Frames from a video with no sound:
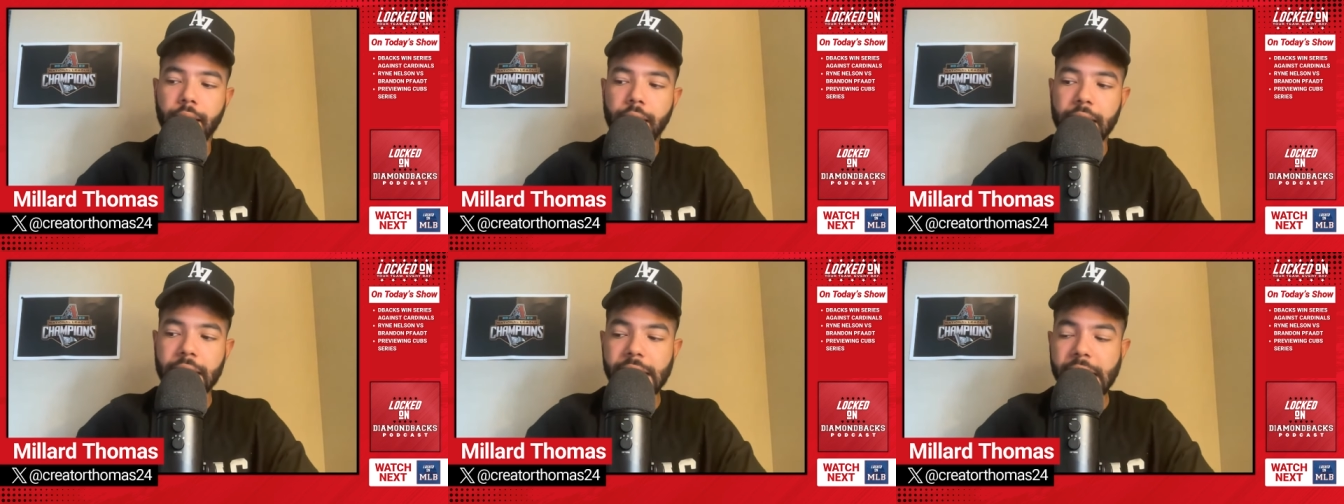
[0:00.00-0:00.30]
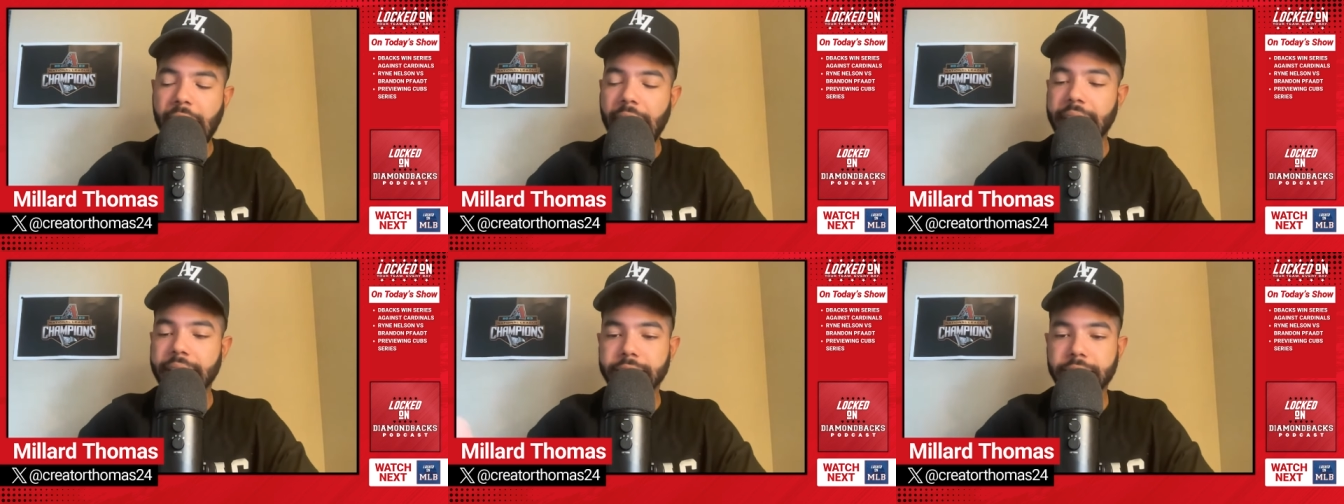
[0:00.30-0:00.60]
he
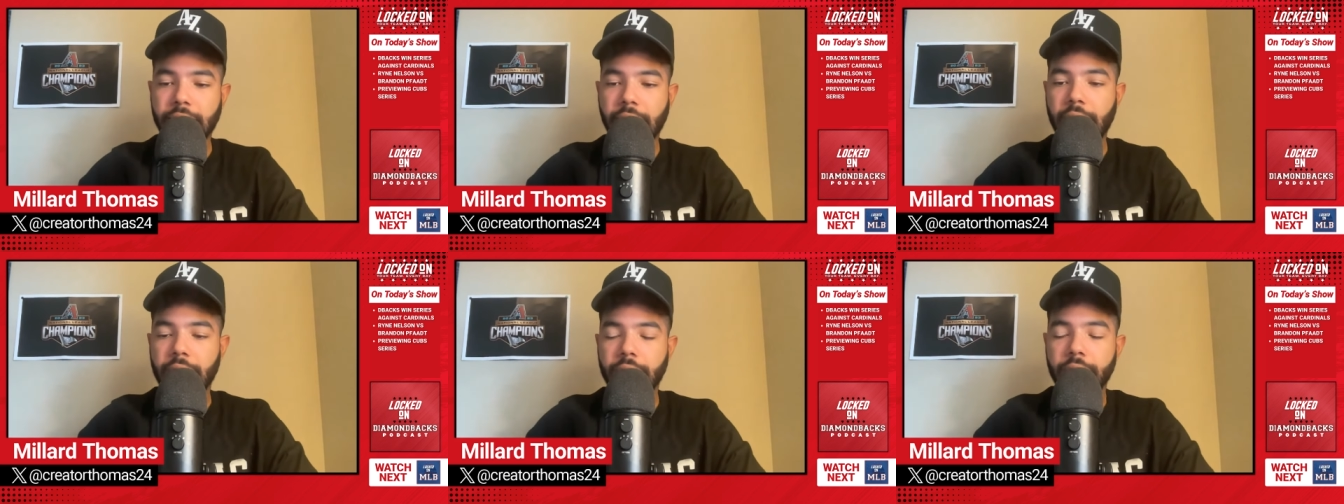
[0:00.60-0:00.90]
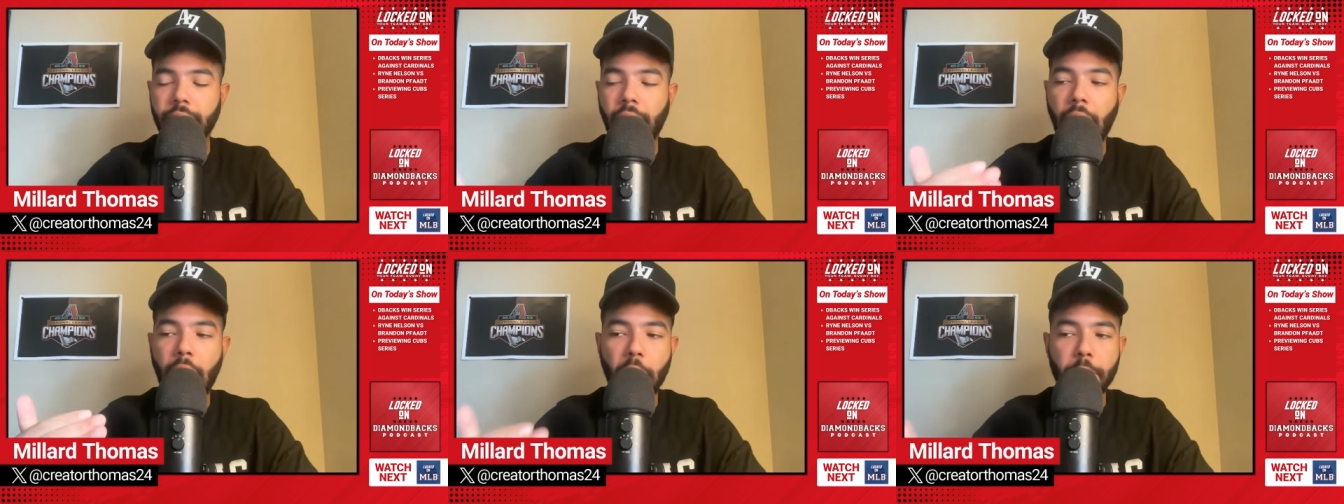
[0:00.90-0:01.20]
has
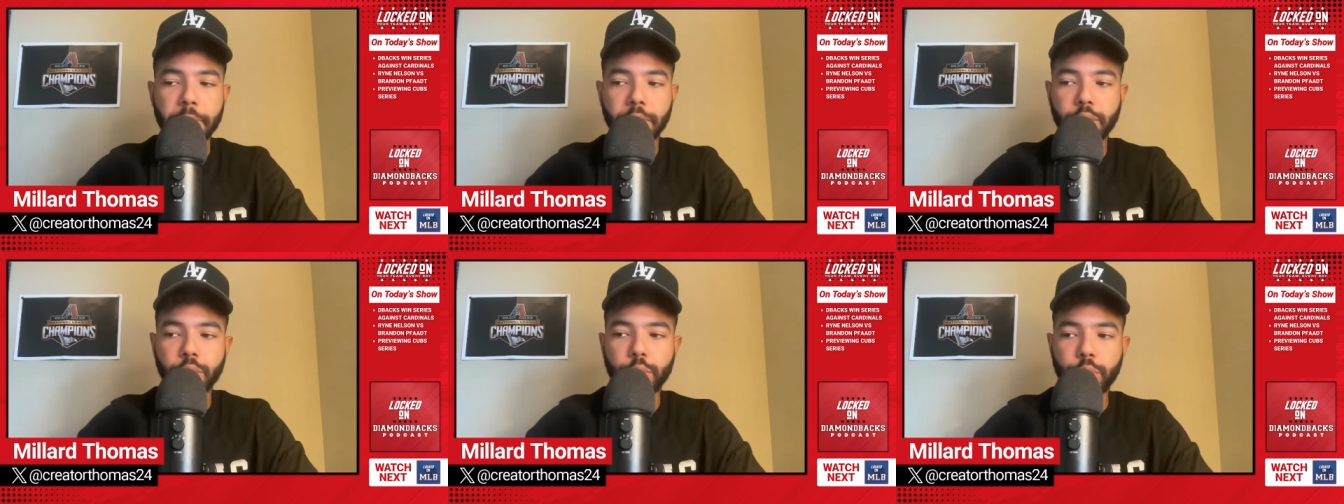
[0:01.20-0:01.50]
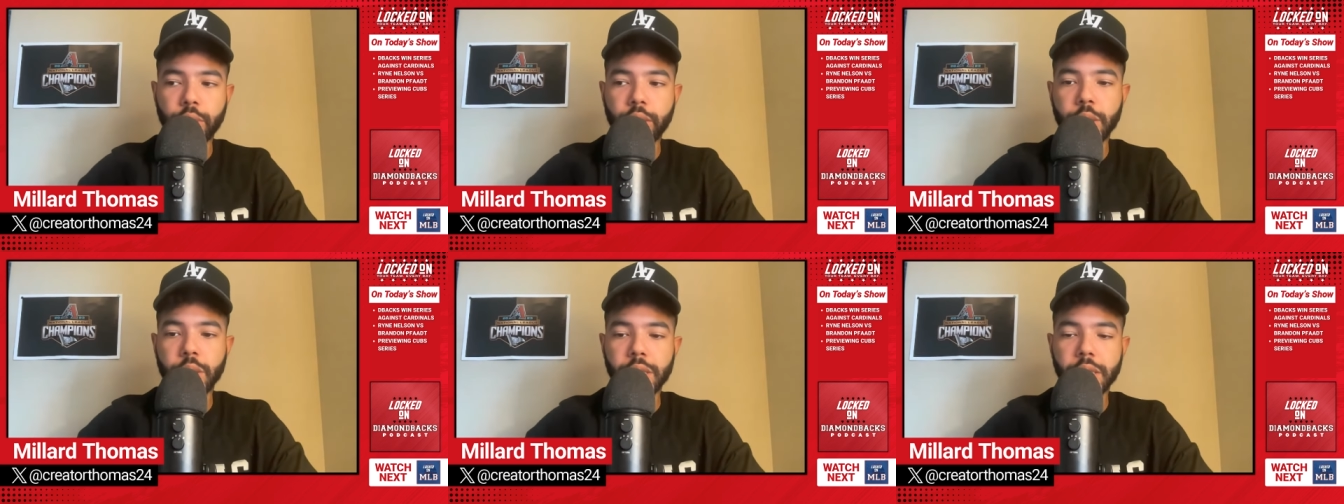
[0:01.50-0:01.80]
gotten
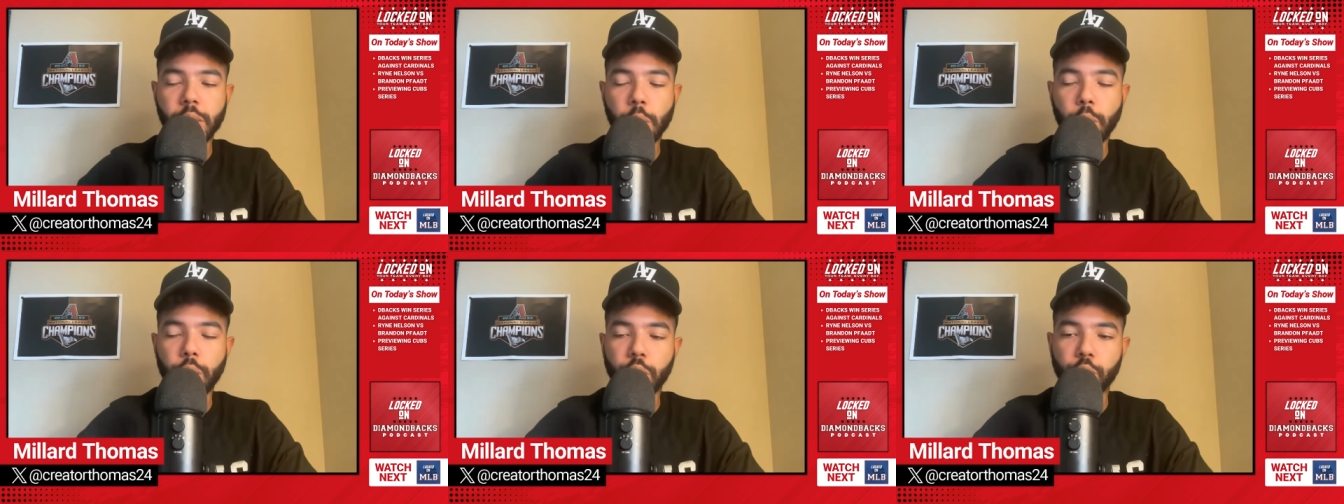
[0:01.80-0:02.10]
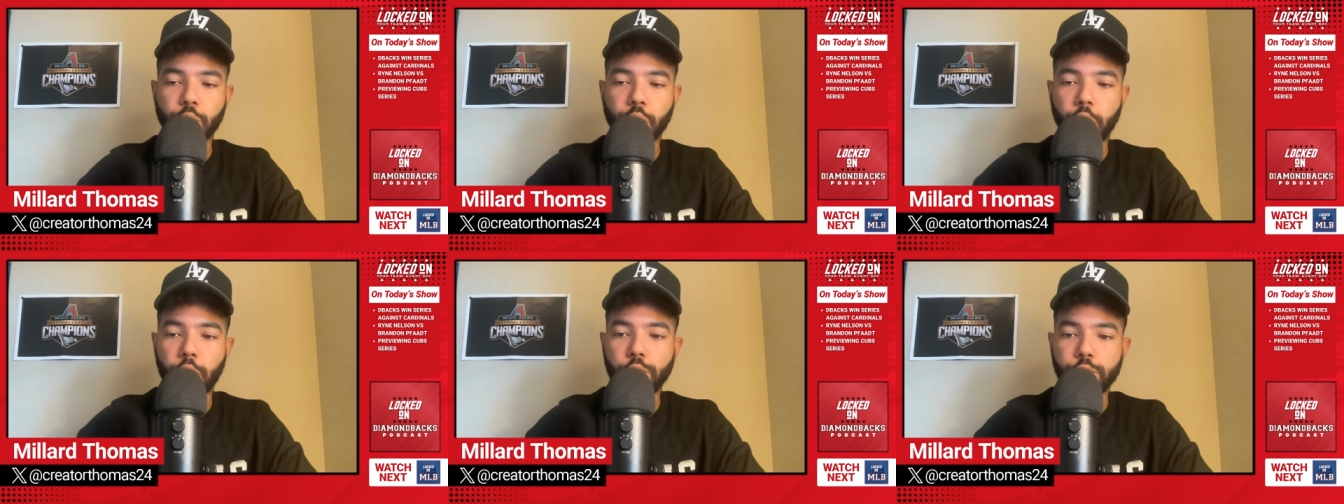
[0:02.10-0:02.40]
opportunities with
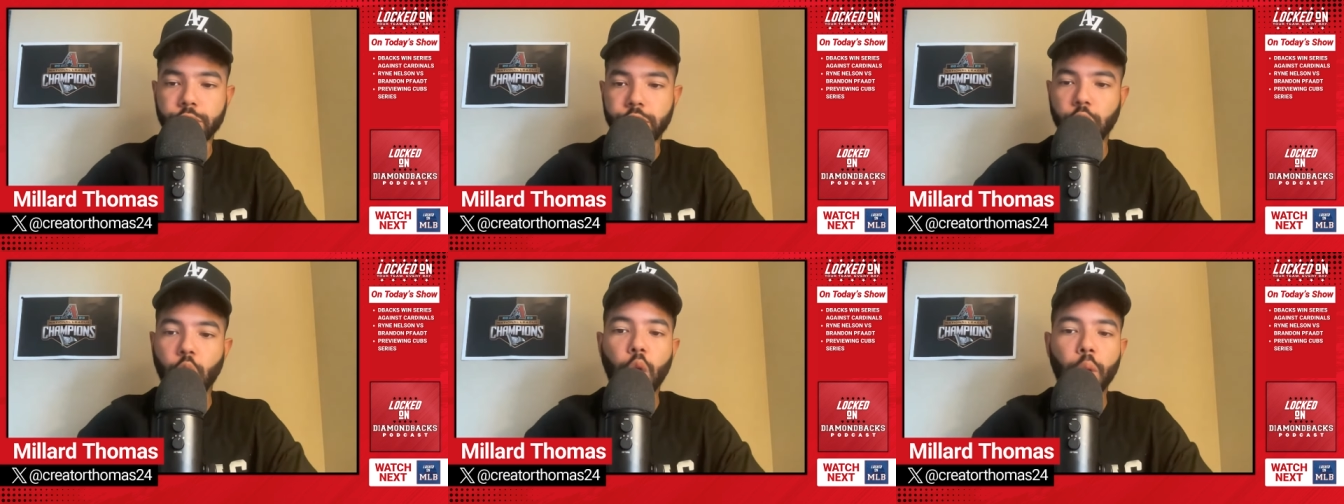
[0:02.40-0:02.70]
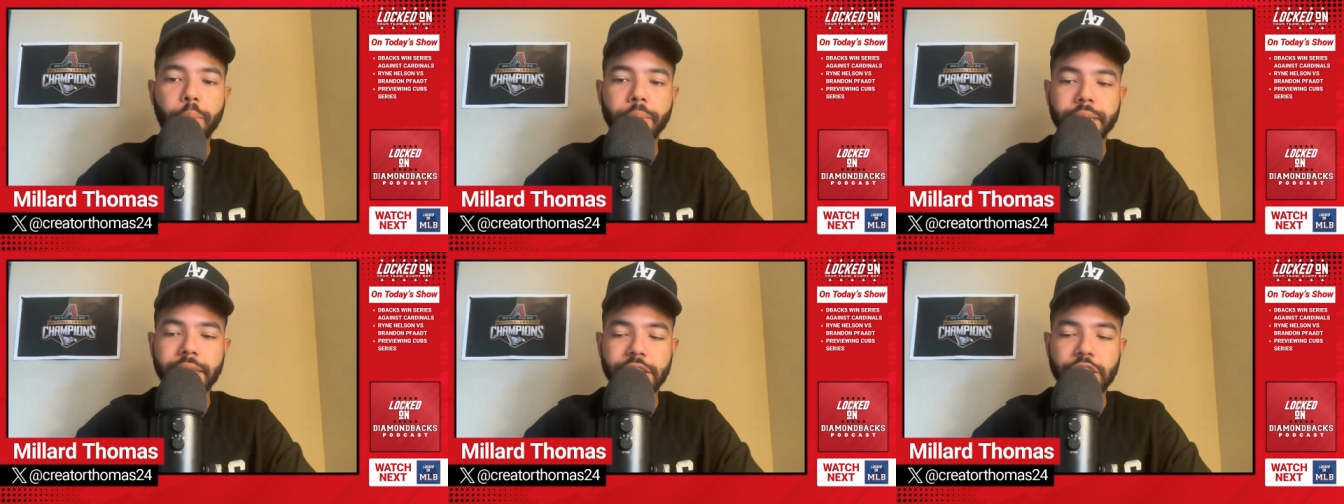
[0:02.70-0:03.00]
runners in
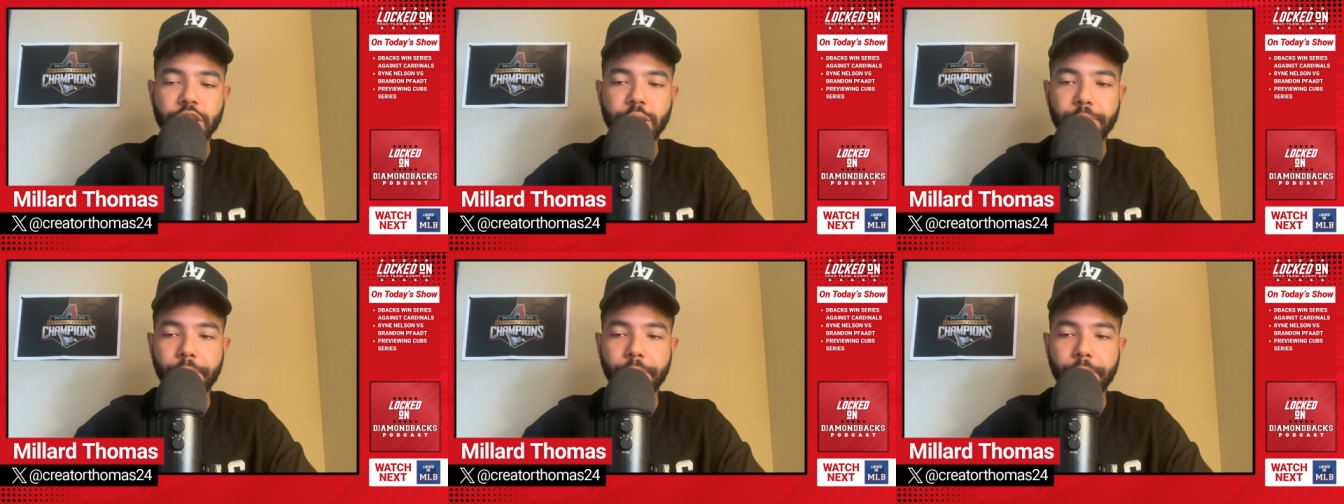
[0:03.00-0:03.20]
scoring position,